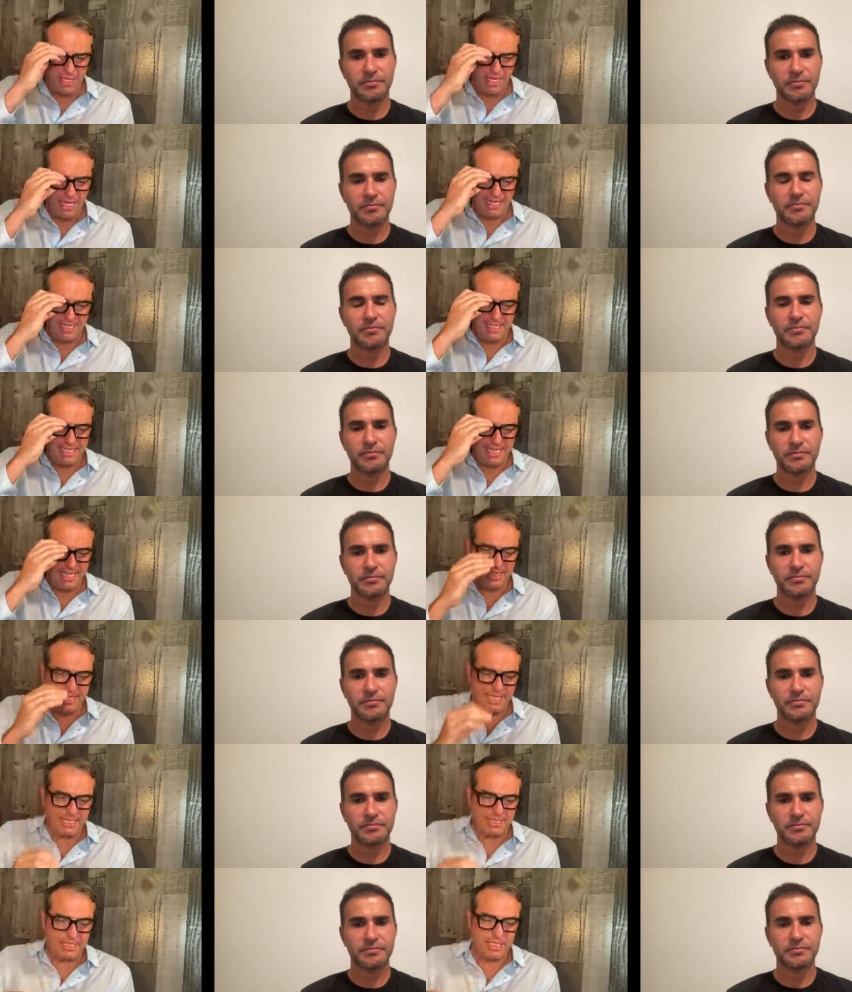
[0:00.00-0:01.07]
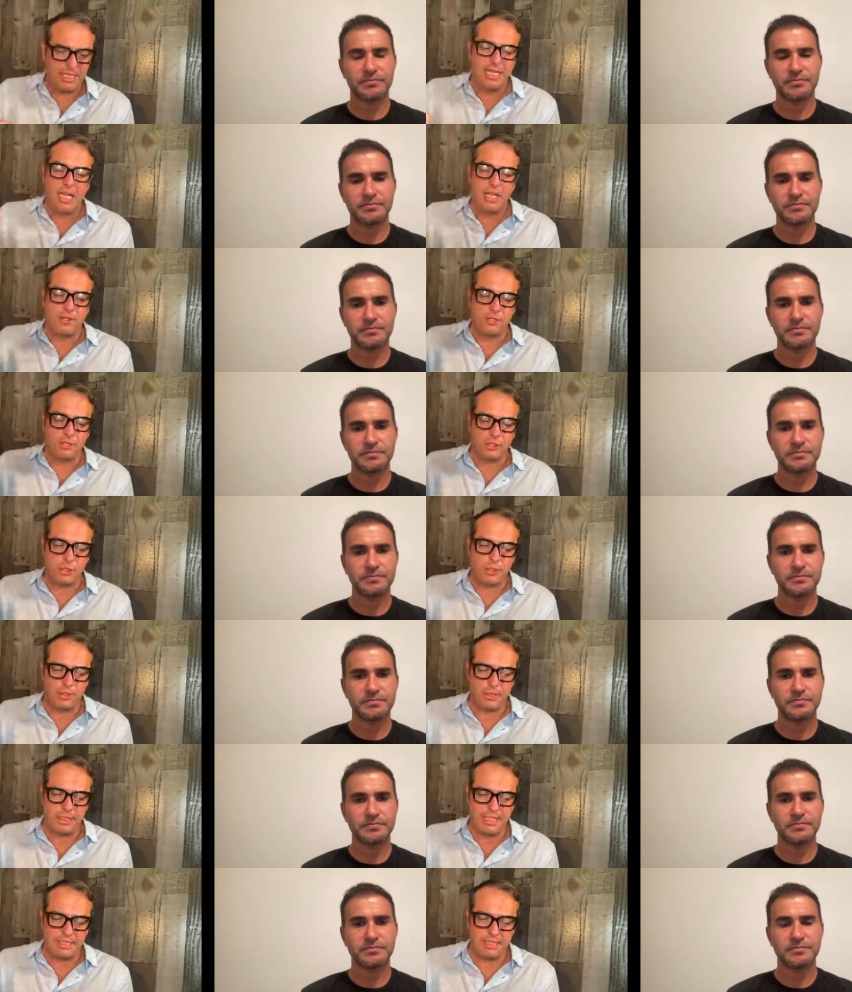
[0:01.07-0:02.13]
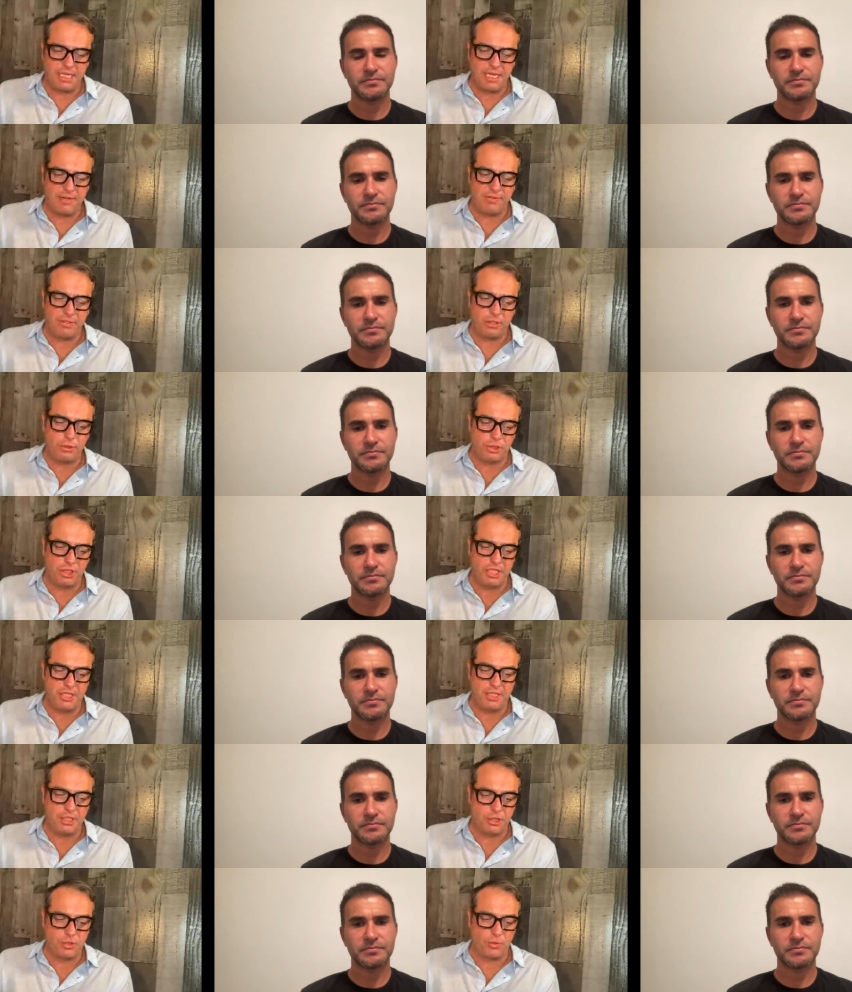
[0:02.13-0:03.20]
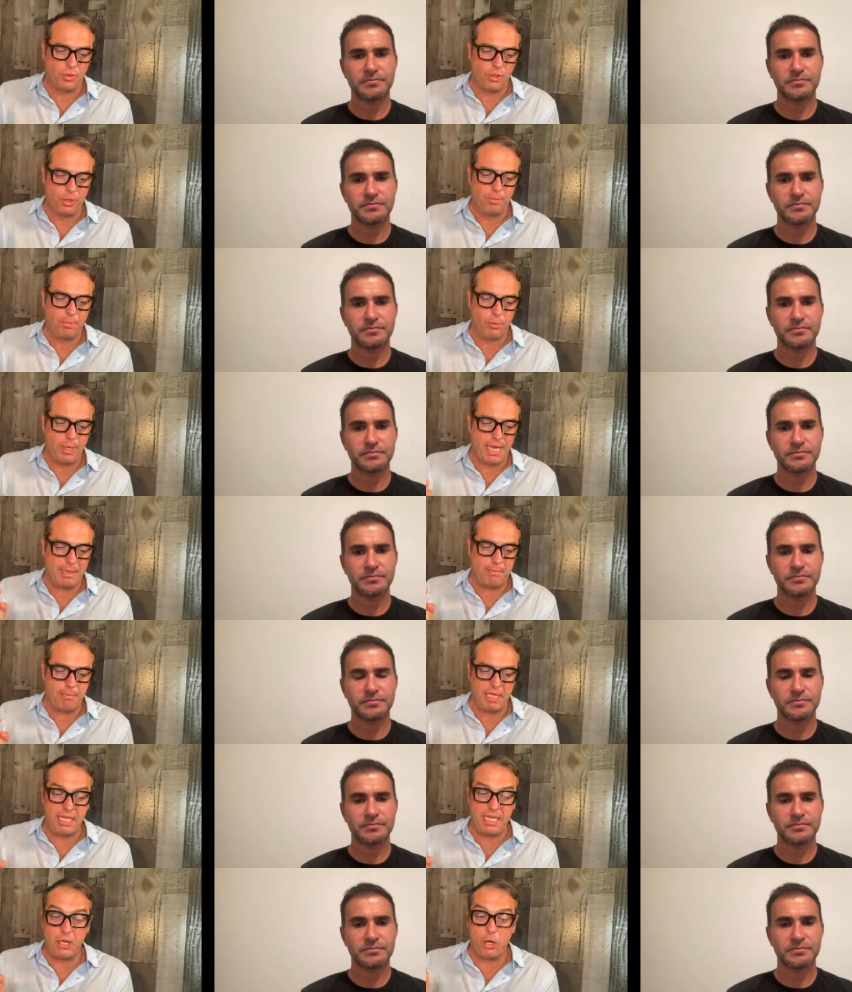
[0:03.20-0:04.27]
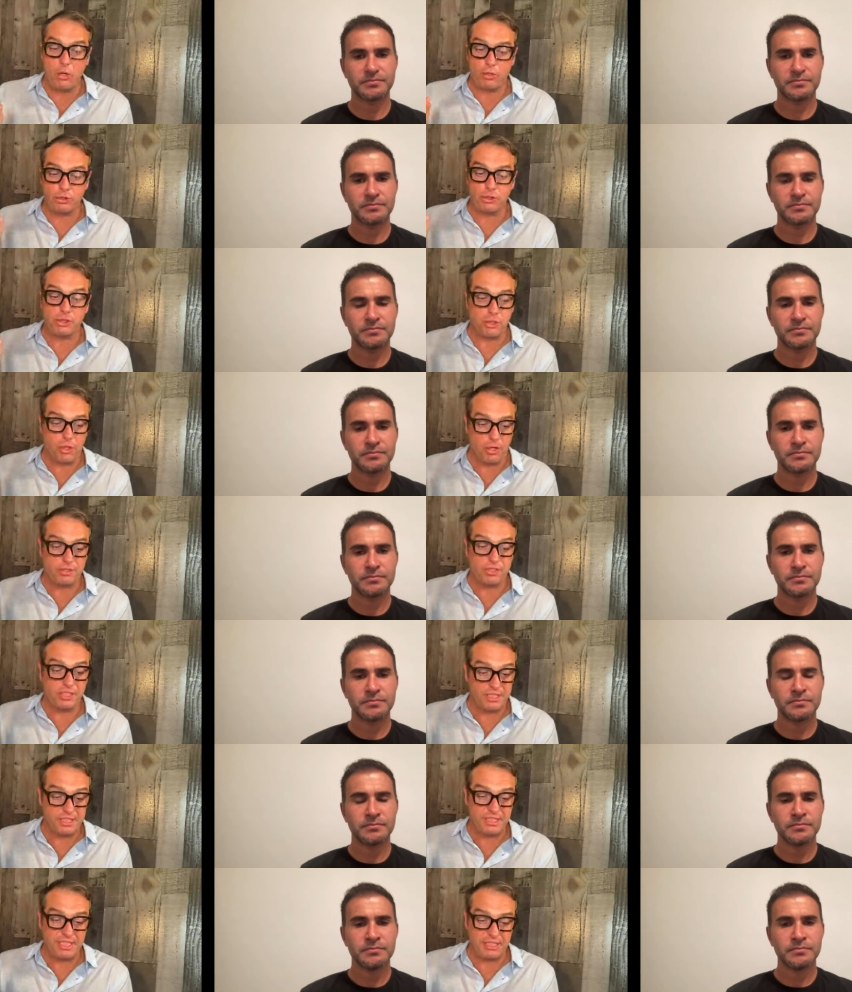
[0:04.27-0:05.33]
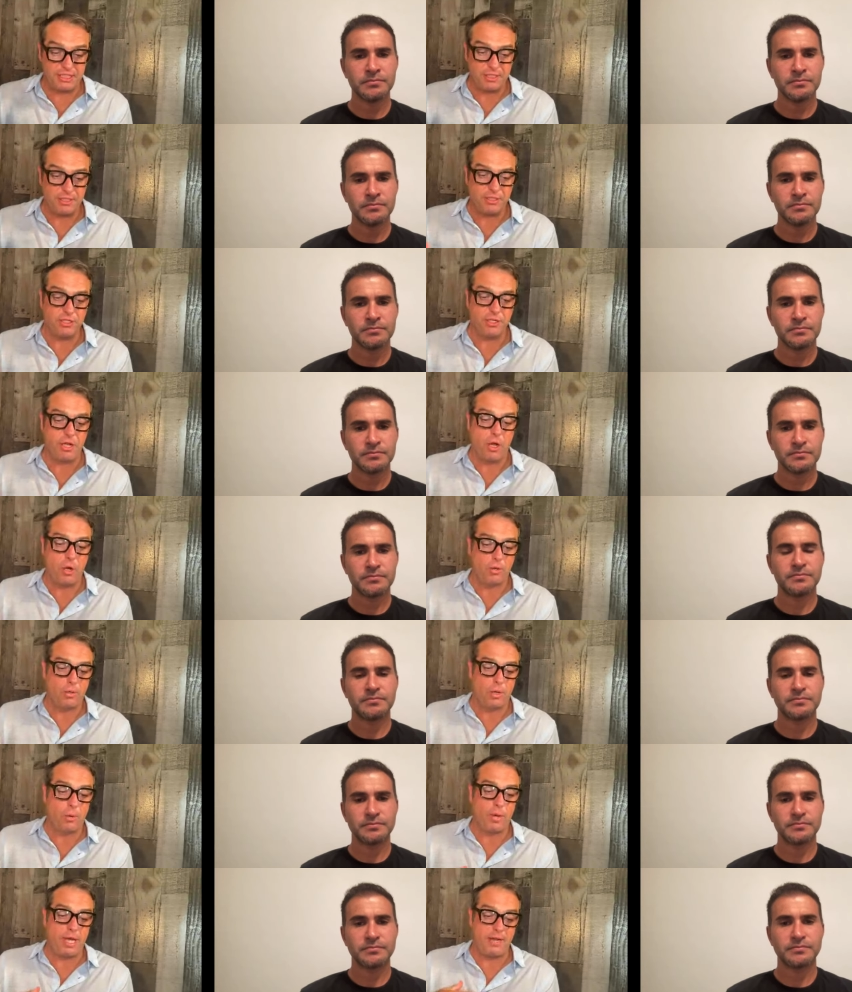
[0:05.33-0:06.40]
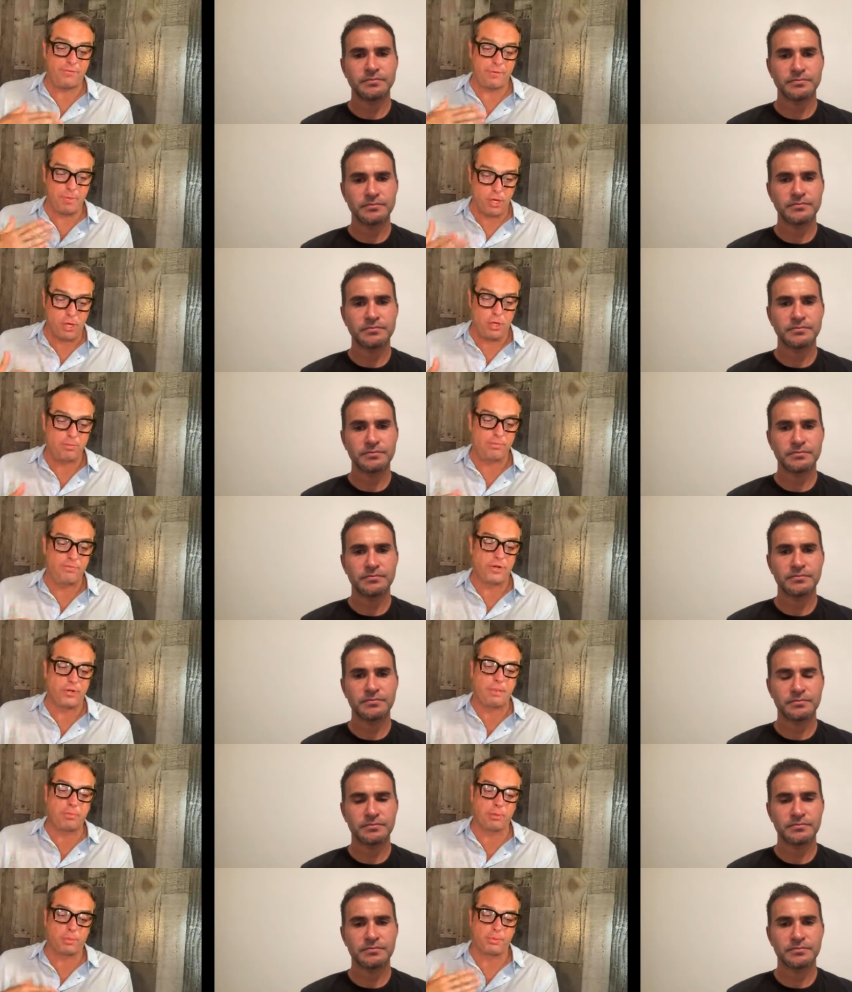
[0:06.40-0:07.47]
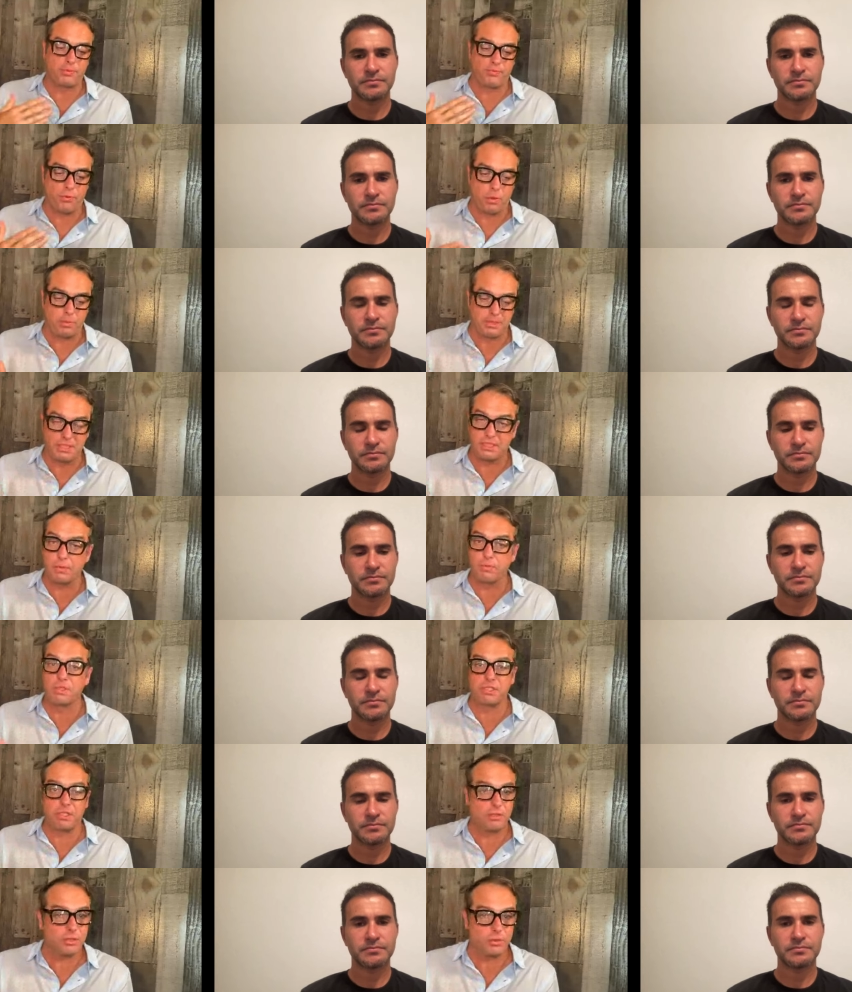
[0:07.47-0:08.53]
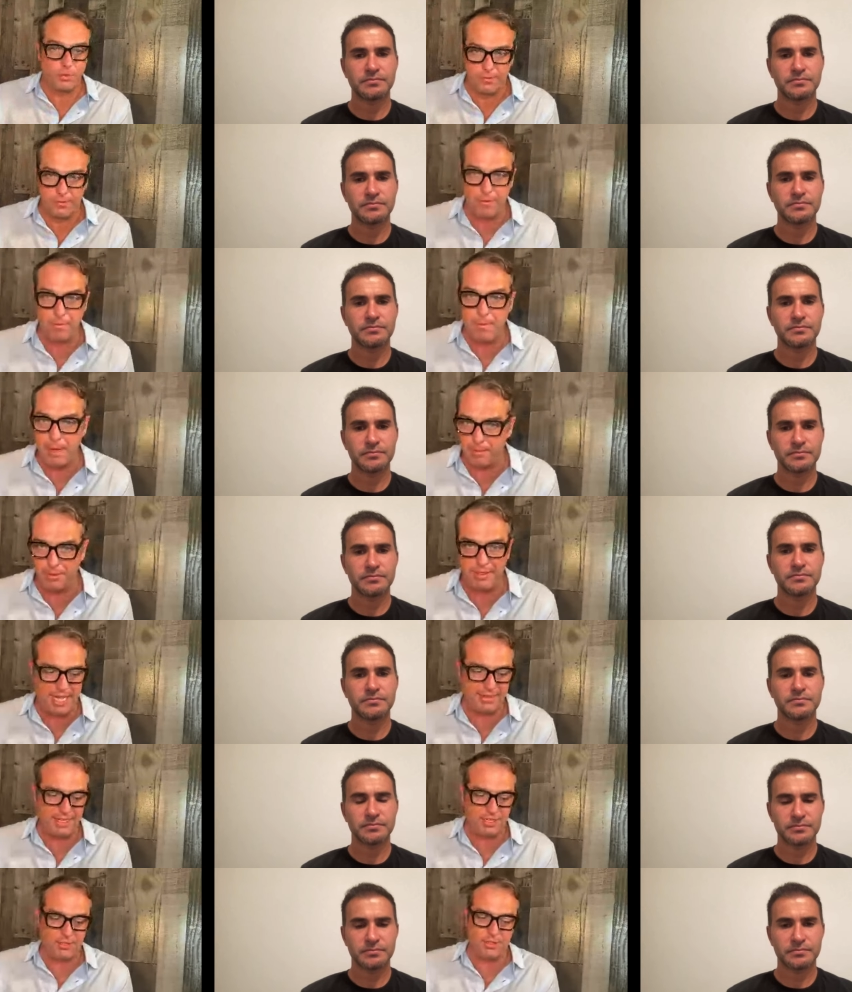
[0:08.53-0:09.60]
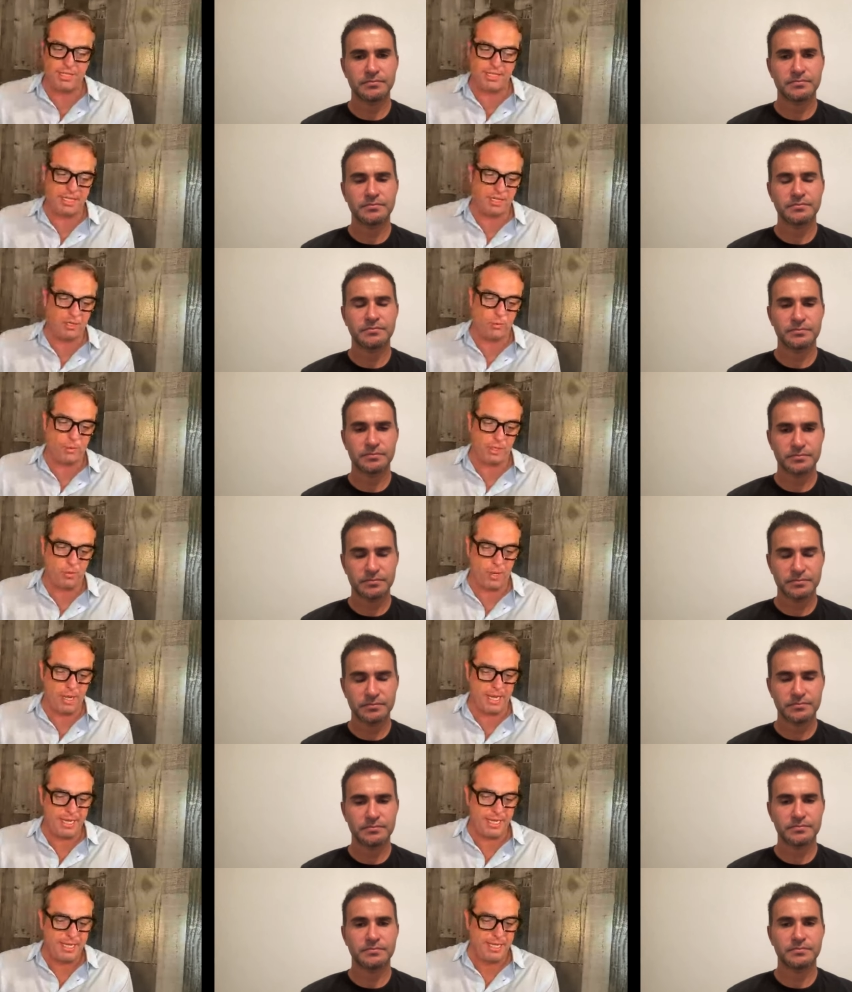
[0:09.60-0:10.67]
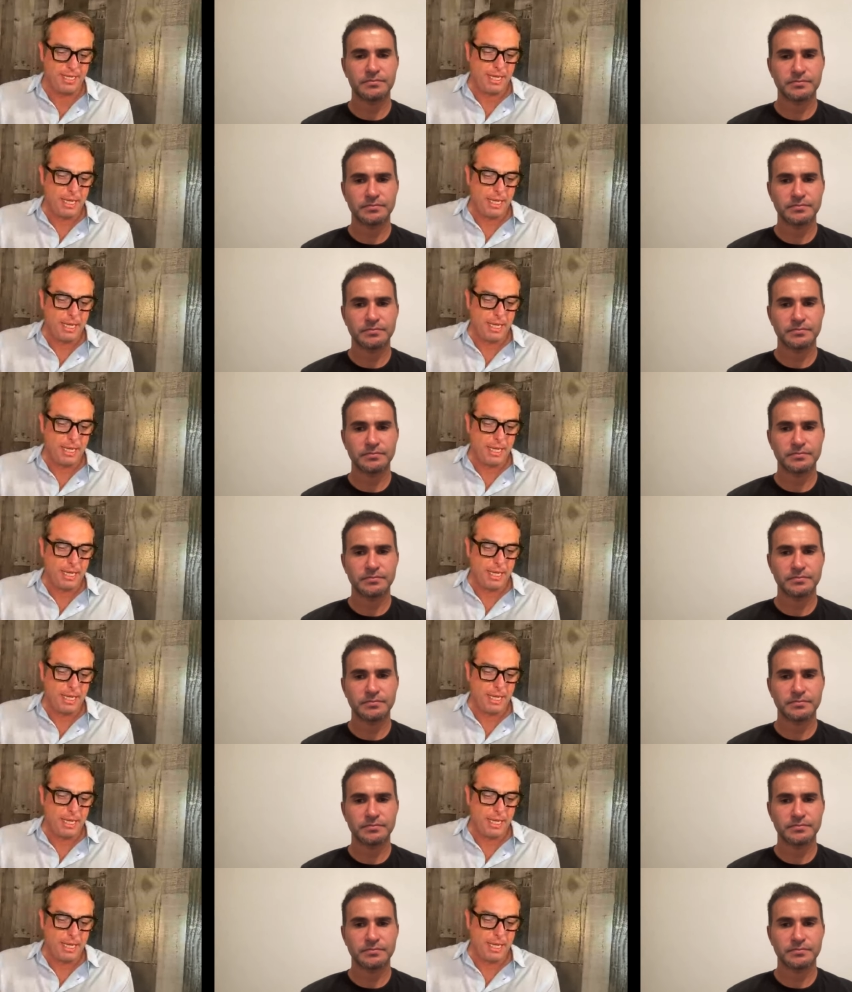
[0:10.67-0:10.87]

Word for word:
Speaker 1: And he said this: "There certainly is an evolution in this group. We had a mediocre start to the season, you know, away from home, very poor performances and results. We remember that. They couldn't get a win away.